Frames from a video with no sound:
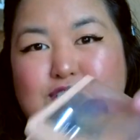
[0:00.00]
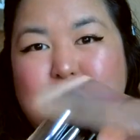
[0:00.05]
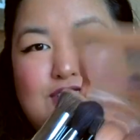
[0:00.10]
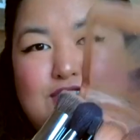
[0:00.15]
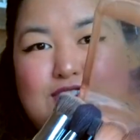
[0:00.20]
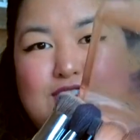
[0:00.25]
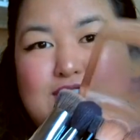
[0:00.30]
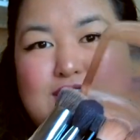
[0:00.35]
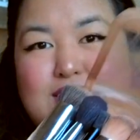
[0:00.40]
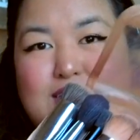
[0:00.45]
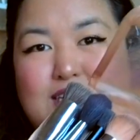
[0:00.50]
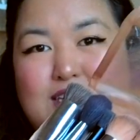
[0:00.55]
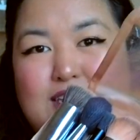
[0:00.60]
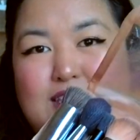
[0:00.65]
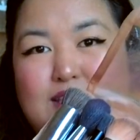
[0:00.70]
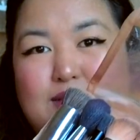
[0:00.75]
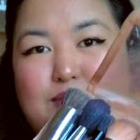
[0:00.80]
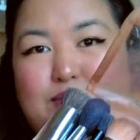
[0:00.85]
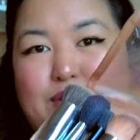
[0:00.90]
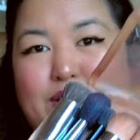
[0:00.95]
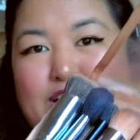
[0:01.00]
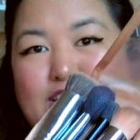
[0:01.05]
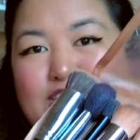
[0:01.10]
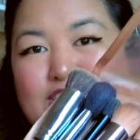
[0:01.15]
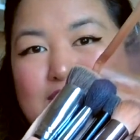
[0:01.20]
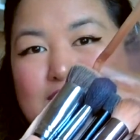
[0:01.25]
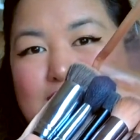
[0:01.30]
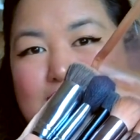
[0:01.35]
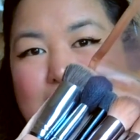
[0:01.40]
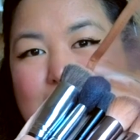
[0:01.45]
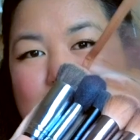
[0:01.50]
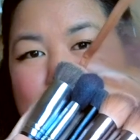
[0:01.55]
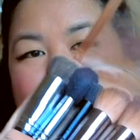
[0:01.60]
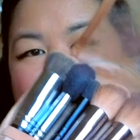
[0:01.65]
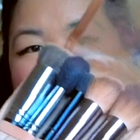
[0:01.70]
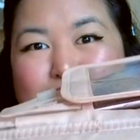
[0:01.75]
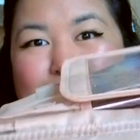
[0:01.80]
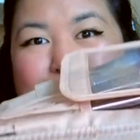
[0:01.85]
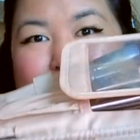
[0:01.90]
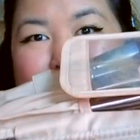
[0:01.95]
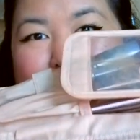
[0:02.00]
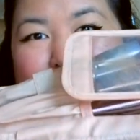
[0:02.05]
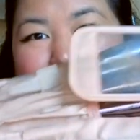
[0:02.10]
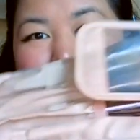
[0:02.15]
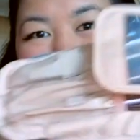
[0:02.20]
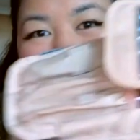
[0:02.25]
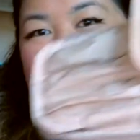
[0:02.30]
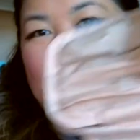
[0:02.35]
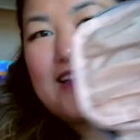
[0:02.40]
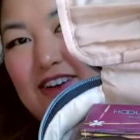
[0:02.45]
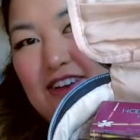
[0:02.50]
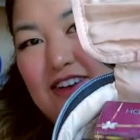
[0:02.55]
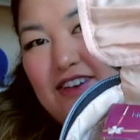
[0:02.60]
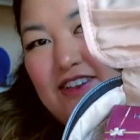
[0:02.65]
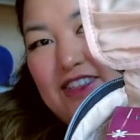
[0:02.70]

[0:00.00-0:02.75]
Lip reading: You'll see the brushes. This is like all